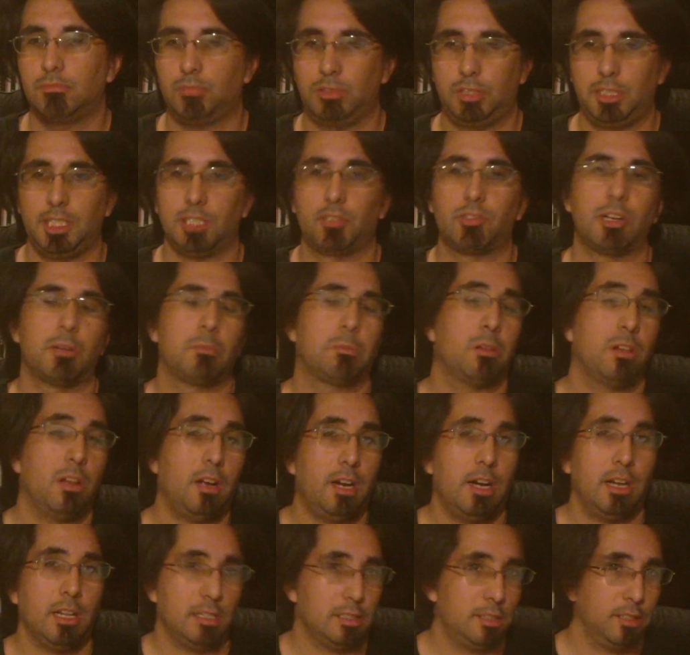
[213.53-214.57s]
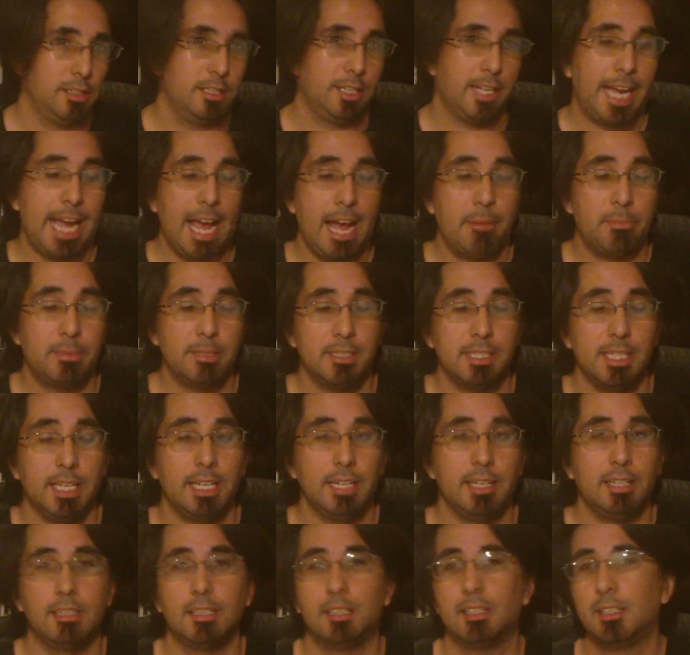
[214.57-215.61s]
secret plot to
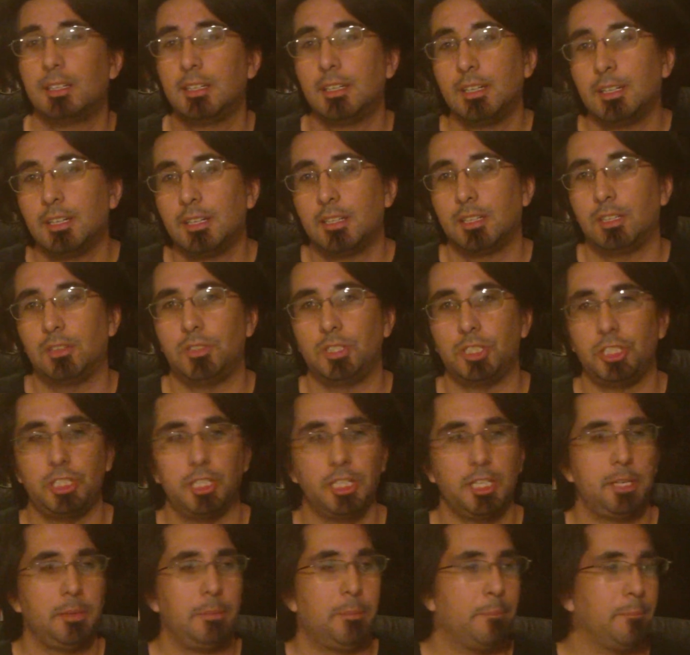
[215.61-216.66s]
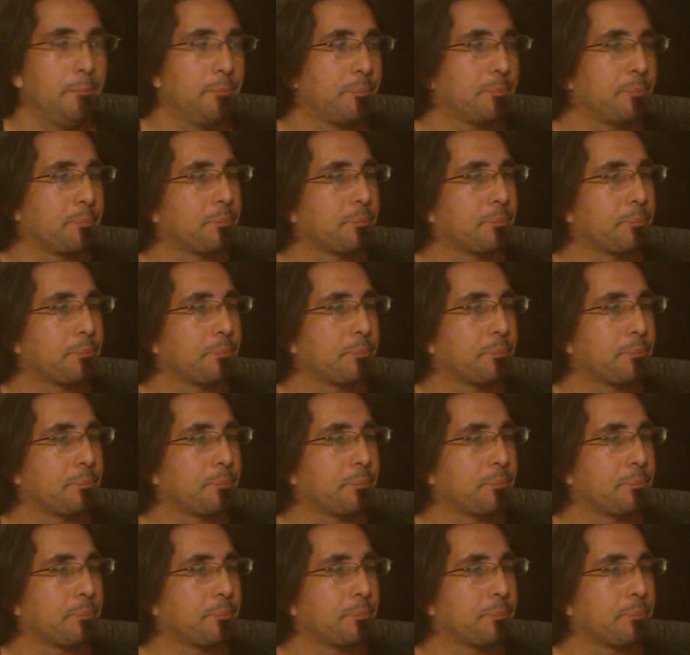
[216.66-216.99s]
decapitate the regime.